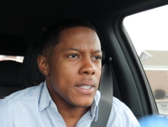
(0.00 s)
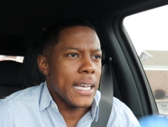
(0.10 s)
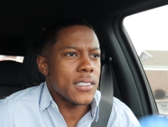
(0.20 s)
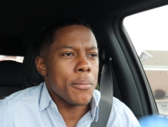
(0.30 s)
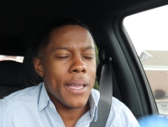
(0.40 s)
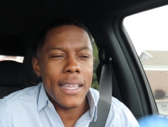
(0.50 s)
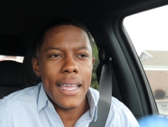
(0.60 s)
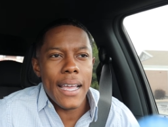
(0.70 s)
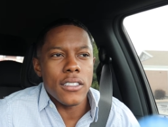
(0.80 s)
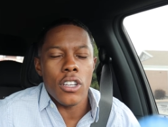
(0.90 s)
As a man
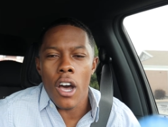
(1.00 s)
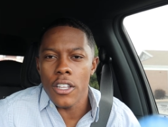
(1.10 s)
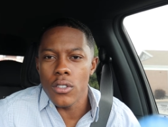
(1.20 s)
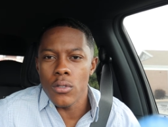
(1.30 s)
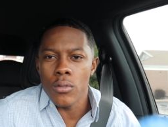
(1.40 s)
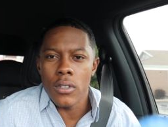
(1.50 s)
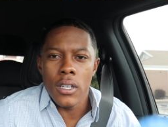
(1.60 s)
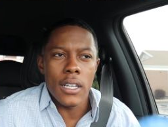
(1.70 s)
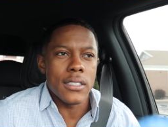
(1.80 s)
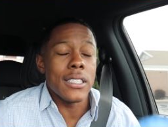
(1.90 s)
that has gone through
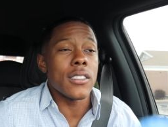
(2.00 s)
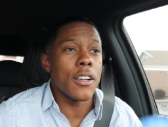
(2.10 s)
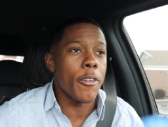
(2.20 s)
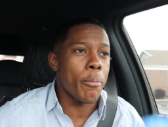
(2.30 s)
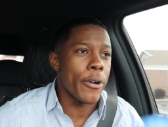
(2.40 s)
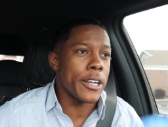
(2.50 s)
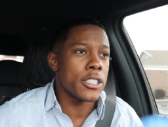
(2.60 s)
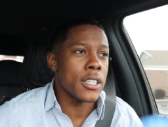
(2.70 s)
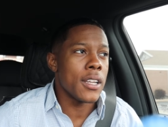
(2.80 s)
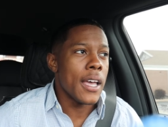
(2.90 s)
a season of
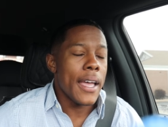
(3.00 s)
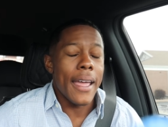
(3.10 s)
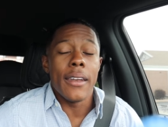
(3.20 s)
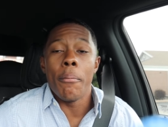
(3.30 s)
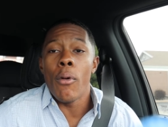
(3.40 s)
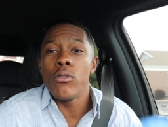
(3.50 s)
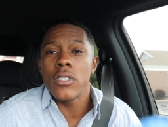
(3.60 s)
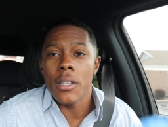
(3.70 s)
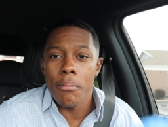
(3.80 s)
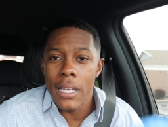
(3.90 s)
depression, and the,
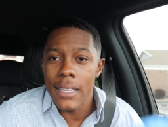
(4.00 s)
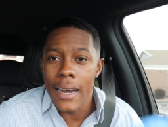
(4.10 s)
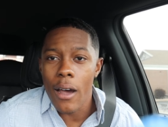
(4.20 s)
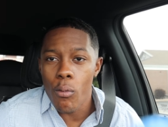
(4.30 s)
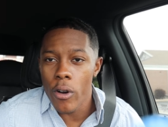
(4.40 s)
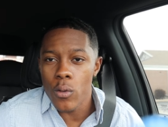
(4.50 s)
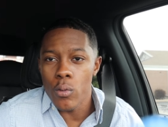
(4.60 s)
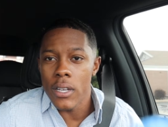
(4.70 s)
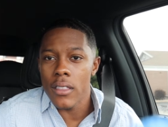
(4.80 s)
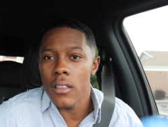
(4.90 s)
most of the men that I work
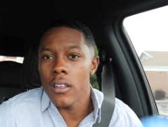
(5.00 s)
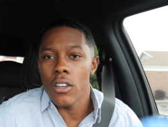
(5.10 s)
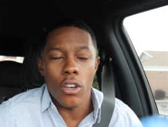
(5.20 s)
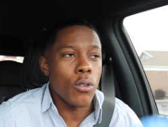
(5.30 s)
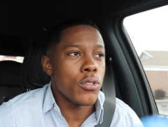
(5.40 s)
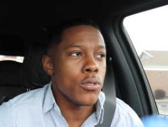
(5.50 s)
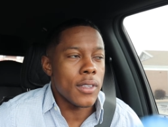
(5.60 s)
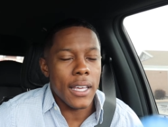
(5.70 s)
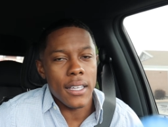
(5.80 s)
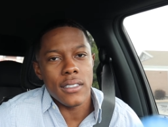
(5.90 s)
with go through
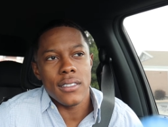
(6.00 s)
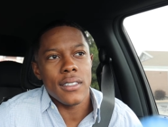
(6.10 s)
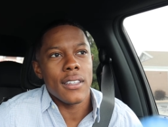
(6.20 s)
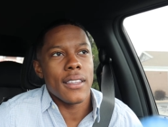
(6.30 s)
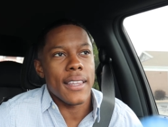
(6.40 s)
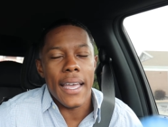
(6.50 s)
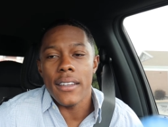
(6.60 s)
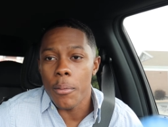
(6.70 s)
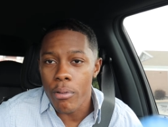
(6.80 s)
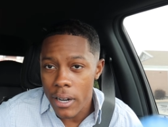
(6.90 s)
things
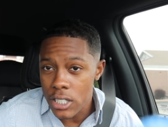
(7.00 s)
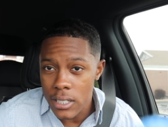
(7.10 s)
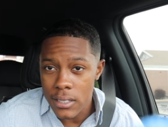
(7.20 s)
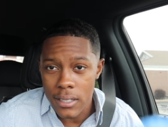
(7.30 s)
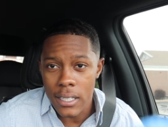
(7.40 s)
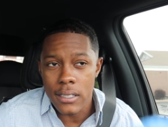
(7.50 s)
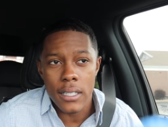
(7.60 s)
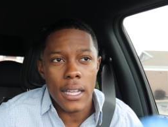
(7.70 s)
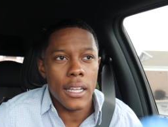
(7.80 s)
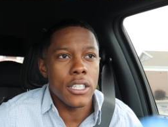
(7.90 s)
like depressions and things
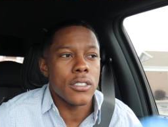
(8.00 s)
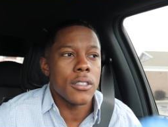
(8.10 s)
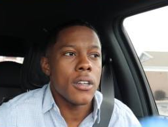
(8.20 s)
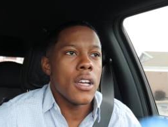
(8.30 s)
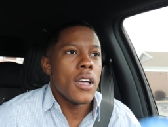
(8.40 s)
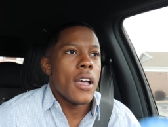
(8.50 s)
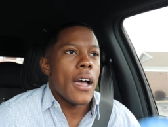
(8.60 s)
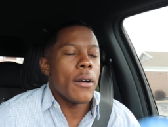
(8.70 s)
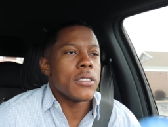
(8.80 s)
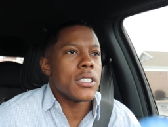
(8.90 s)
of that nature,
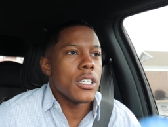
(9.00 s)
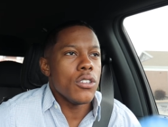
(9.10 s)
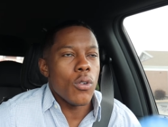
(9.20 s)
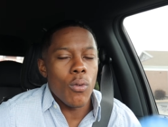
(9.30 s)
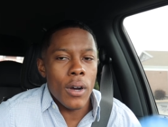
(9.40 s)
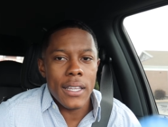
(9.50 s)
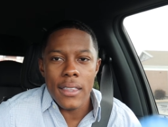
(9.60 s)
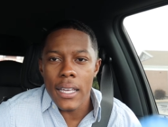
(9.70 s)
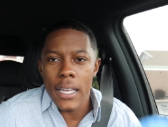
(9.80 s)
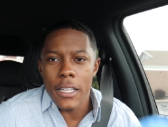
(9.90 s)
I would tell you the one
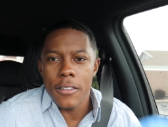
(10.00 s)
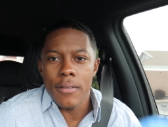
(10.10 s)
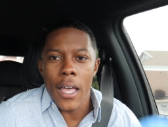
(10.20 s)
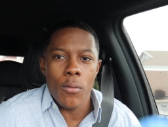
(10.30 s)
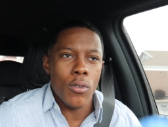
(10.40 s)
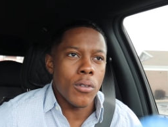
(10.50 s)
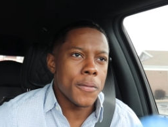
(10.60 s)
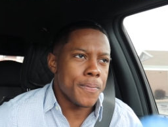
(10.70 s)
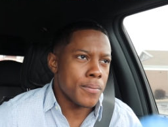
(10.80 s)
thing that will